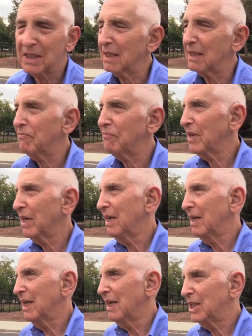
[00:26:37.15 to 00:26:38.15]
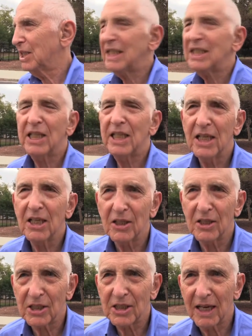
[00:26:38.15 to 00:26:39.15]
60
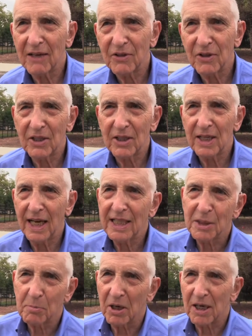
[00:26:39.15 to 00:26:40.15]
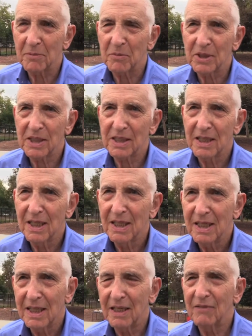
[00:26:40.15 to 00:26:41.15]
years after the H-bomb was
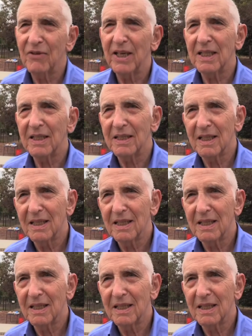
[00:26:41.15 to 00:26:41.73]
invented,